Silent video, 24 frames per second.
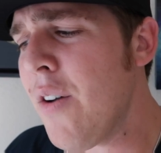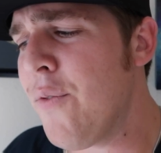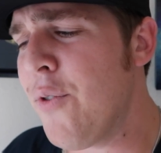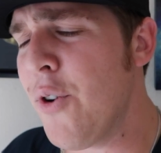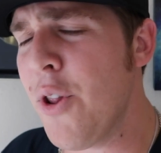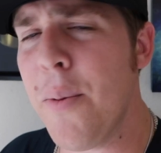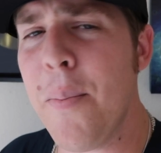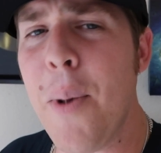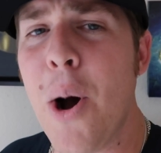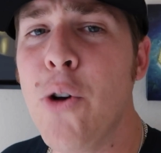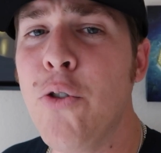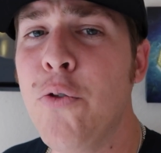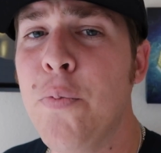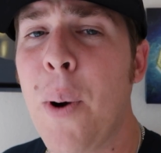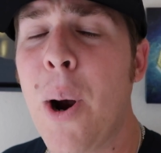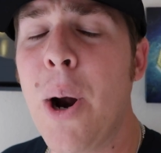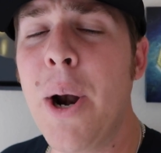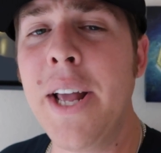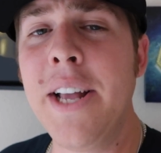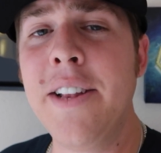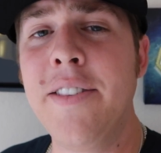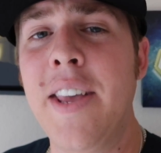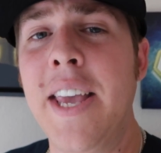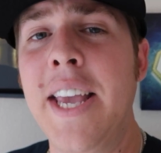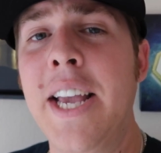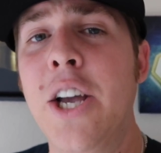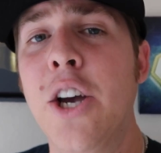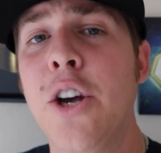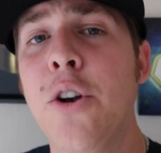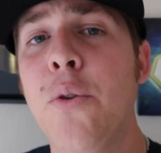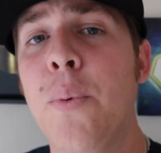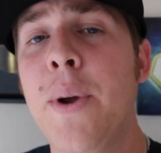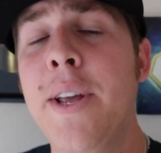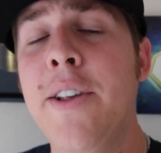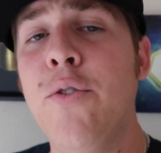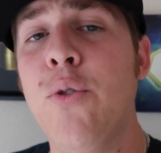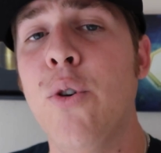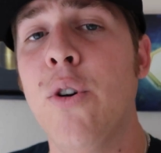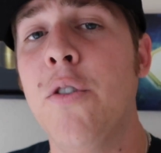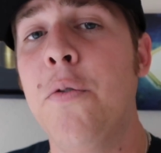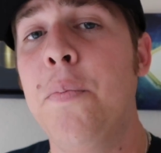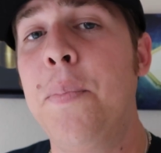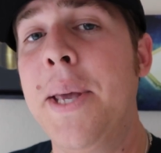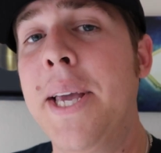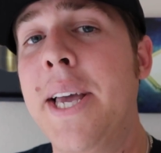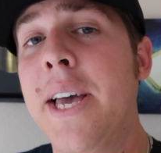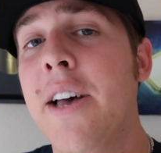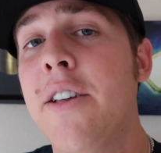for the most part, it's a good resource
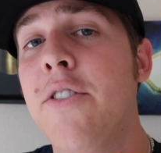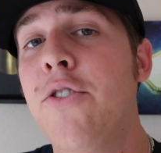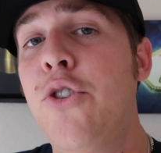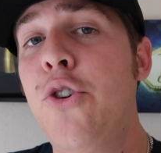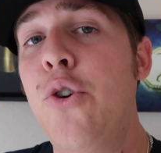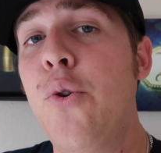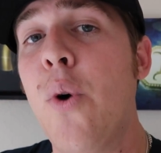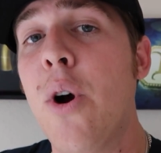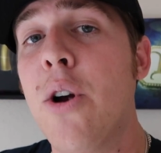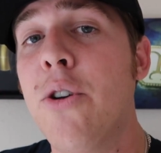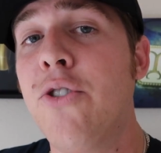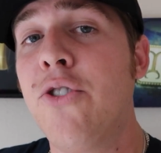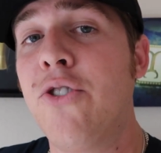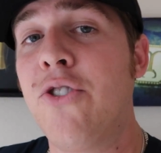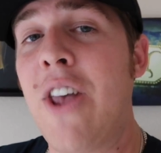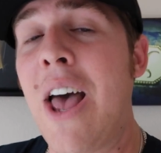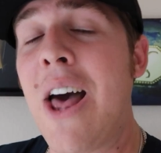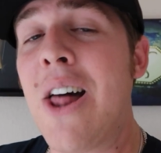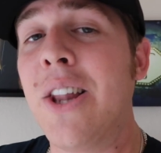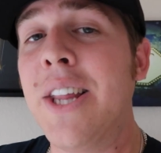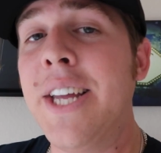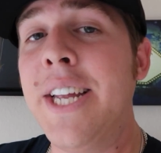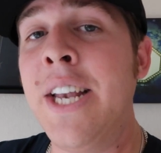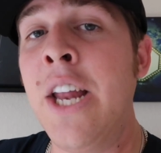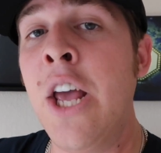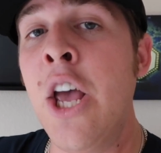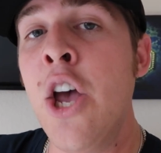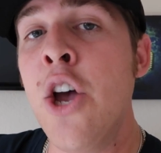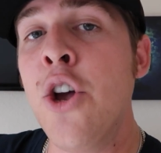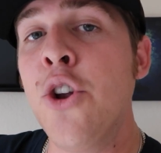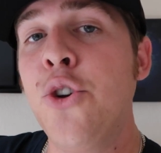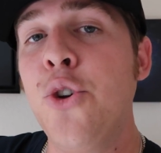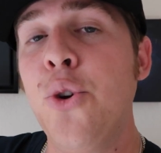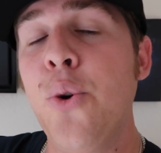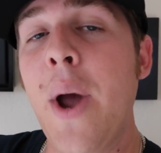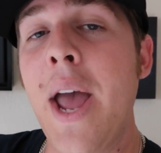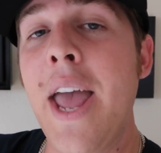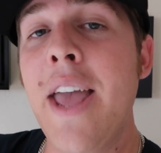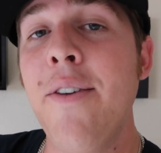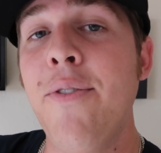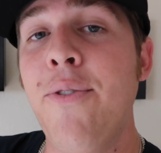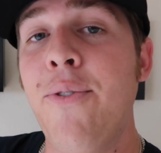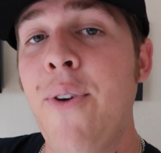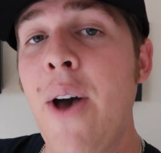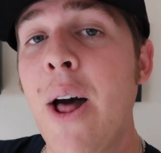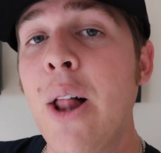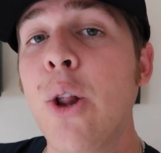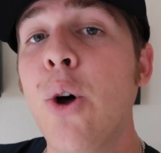because you are selling to a
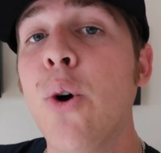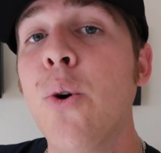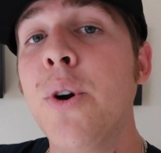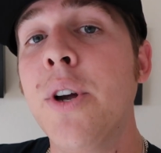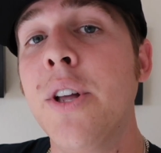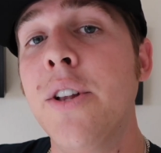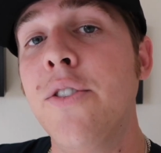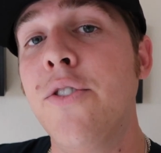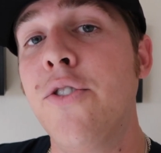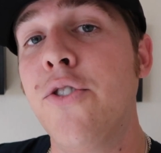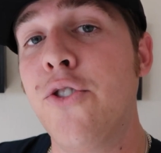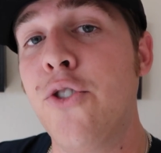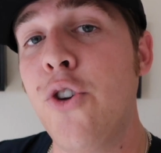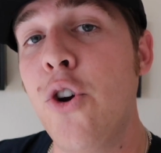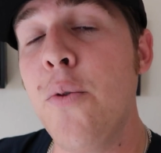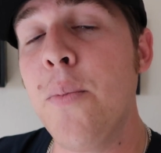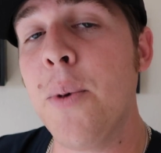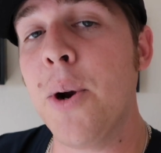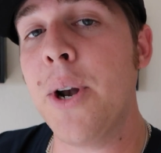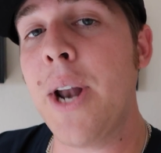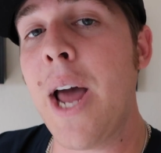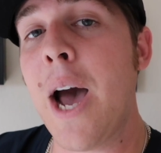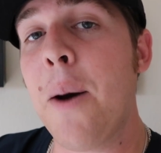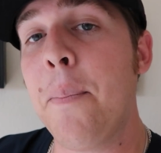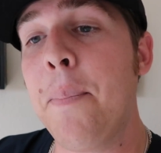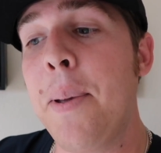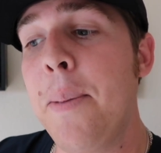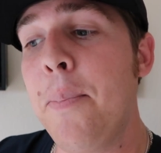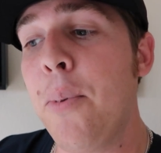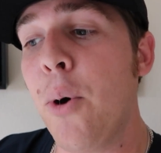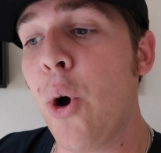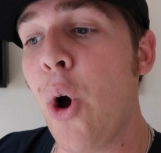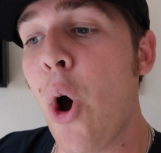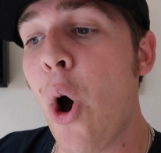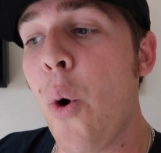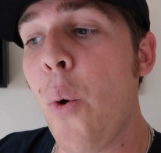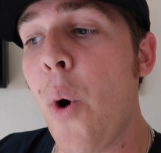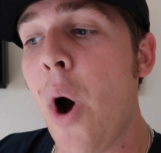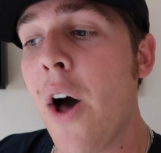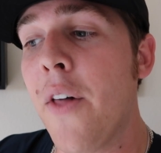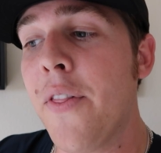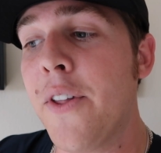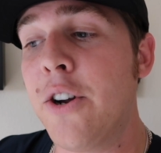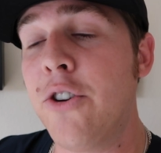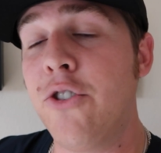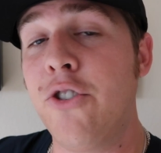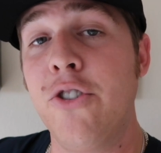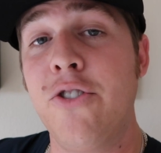fellow consumer. Now, people go on
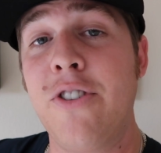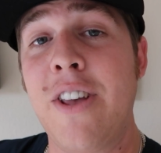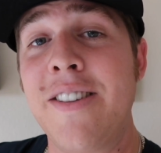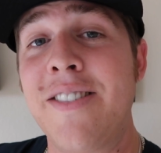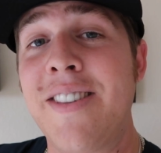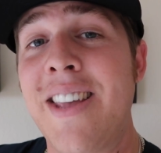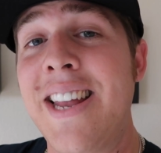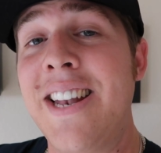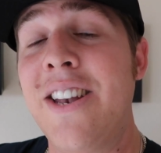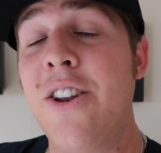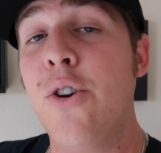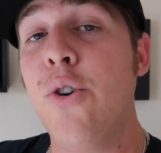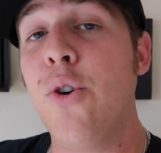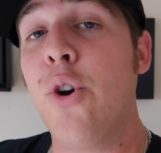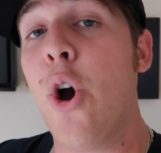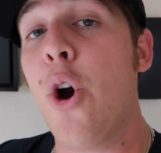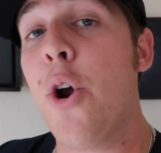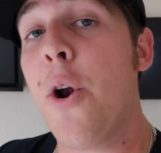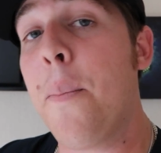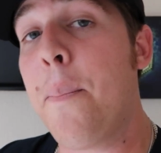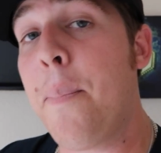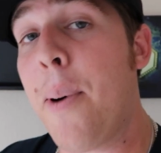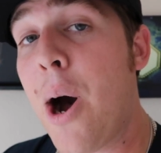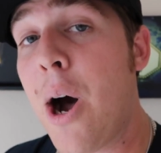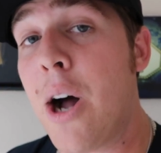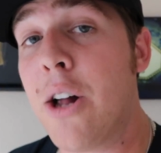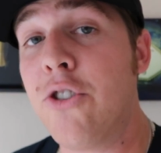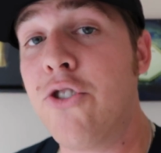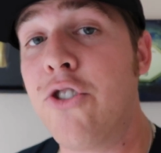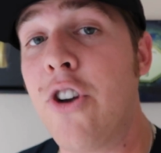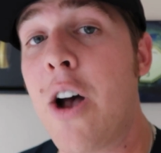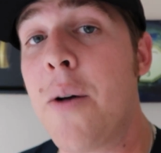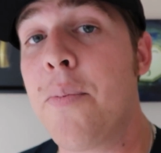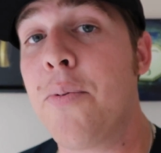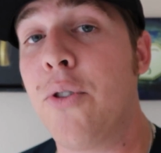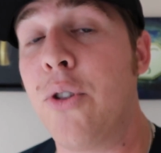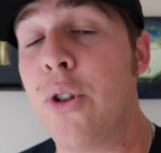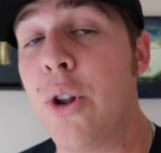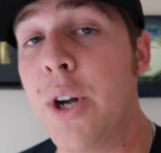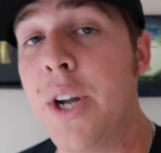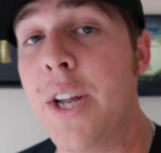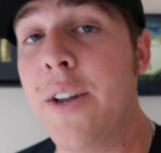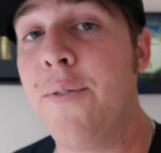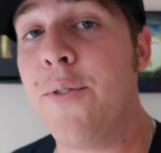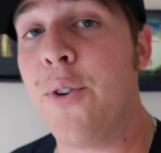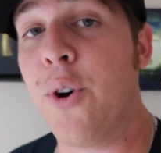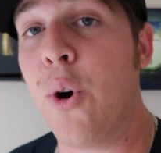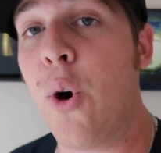there just as they do go to pawn shops
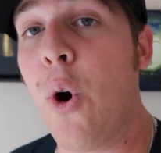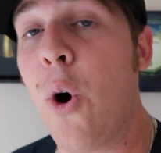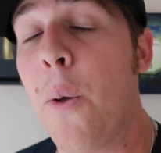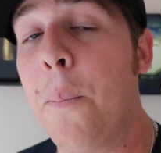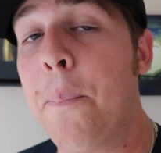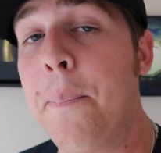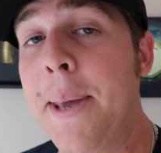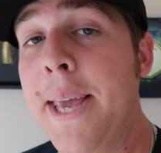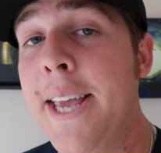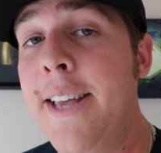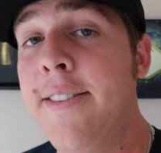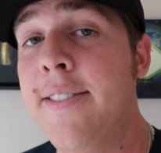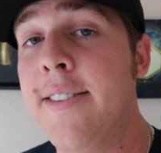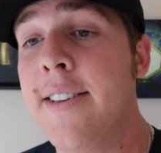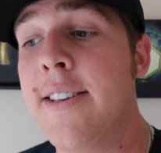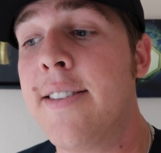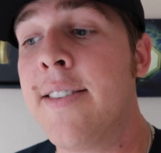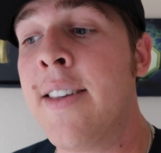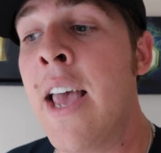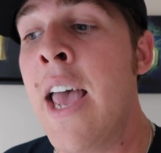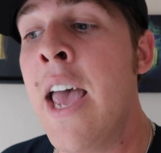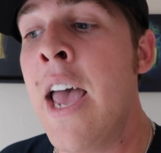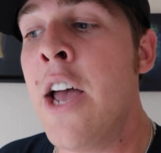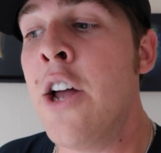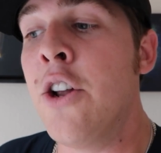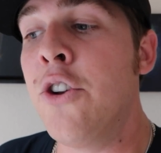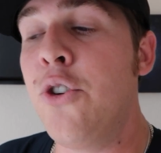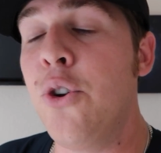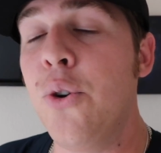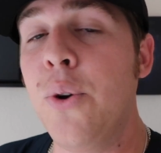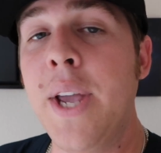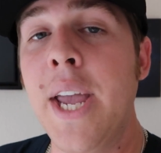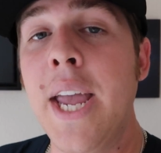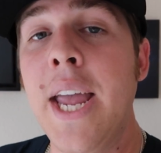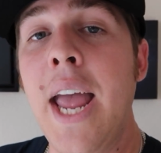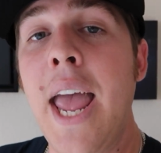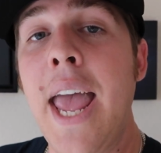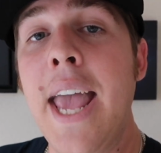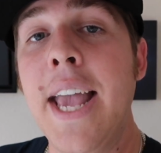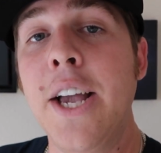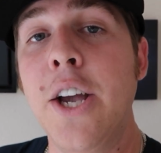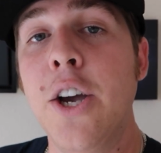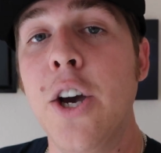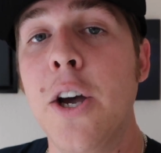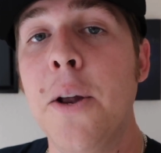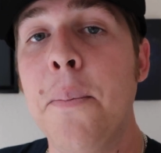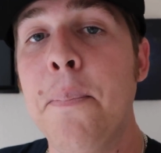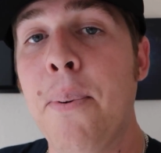looking for gold pieces to get a
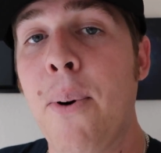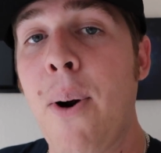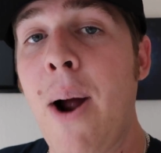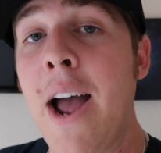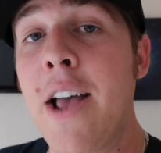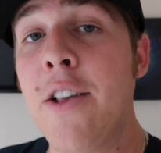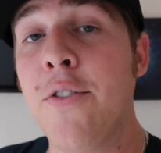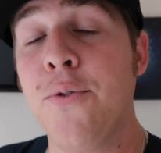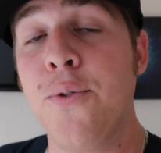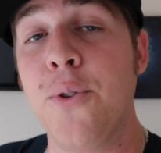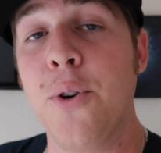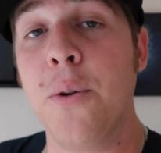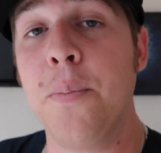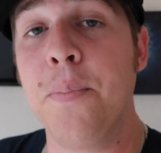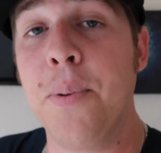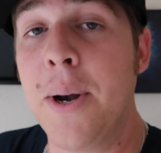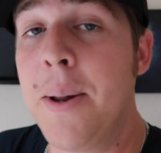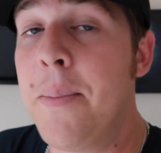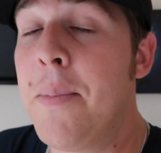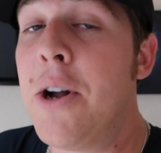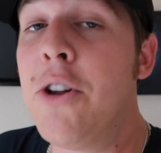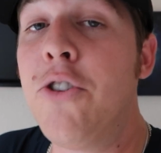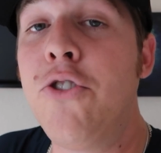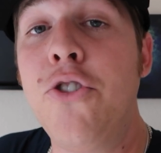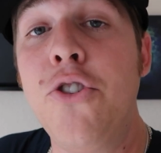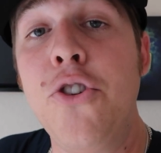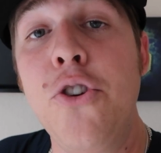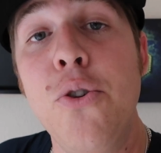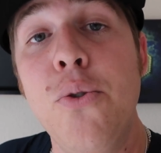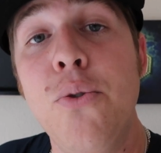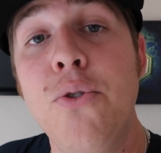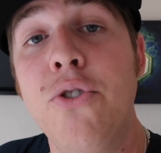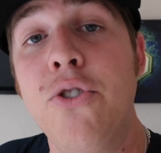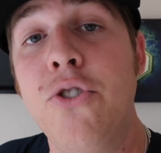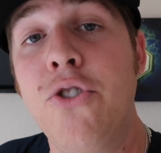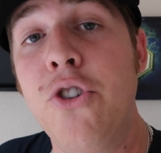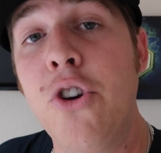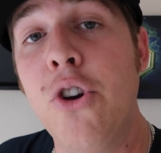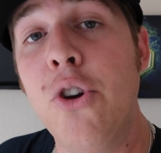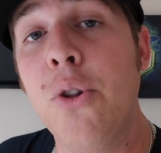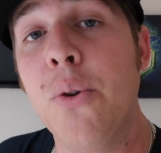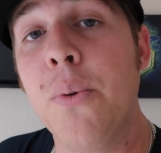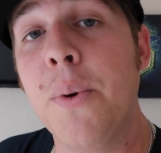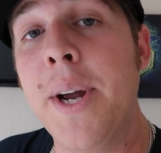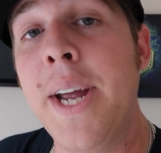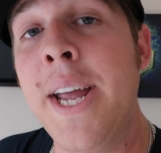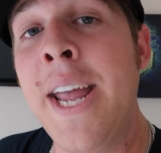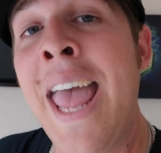good price for pretty much used
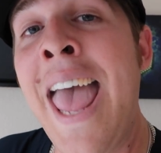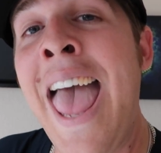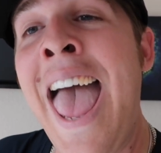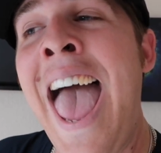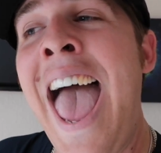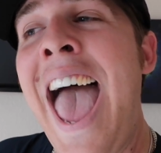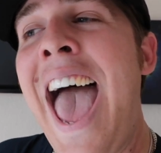jewelry.